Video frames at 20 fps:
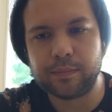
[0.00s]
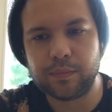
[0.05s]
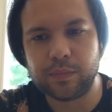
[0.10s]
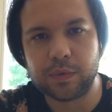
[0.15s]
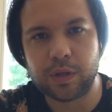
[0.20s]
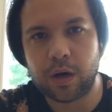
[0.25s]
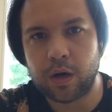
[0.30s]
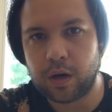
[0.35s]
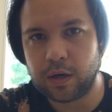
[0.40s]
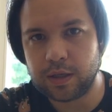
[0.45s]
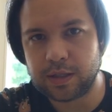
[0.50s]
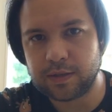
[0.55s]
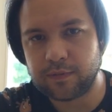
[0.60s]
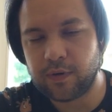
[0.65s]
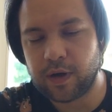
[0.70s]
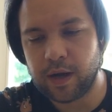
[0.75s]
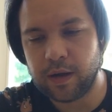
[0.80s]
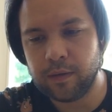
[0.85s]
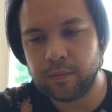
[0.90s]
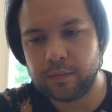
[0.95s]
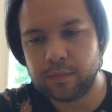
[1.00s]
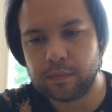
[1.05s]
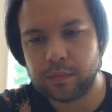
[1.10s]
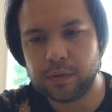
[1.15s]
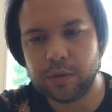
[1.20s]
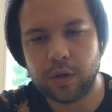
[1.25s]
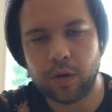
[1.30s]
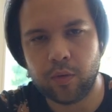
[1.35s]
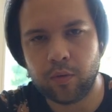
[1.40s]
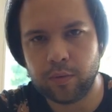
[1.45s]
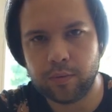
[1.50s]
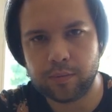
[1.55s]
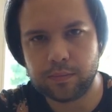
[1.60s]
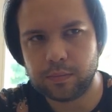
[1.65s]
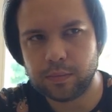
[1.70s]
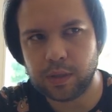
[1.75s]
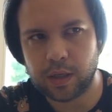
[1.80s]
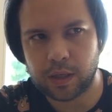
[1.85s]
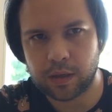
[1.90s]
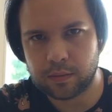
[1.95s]
The heart is fine, you know,
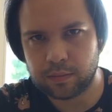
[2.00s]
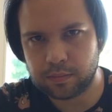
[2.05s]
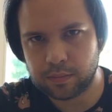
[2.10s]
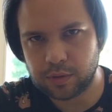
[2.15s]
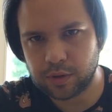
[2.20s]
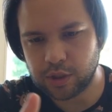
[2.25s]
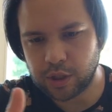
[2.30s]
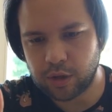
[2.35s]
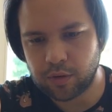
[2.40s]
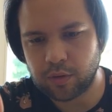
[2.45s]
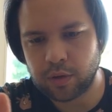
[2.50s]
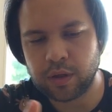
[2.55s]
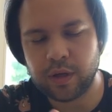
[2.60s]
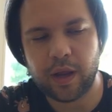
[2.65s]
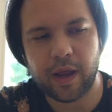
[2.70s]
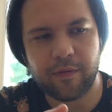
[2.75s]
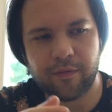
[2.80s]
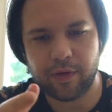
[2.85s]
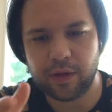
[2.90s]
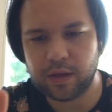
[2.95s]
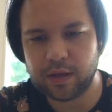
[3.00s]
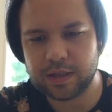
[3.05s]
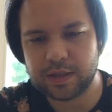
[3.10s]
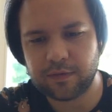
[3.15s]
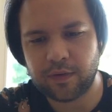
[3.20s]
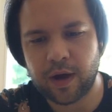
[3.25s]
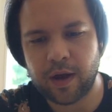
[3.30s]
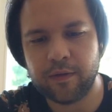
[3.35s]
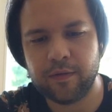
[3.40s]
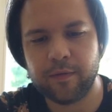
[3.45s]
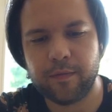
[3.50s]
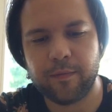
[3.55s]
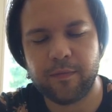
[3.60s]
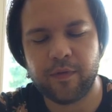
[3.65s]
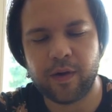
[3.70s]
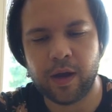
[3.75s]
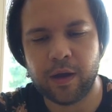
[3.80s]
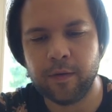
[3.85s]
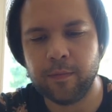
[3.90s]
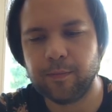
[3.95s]
like generally everything is fi-
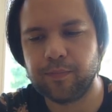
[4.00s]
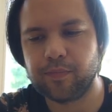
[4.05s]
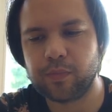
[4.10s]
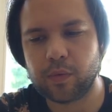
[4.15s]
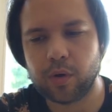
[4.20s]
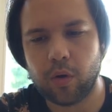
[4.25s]
fine.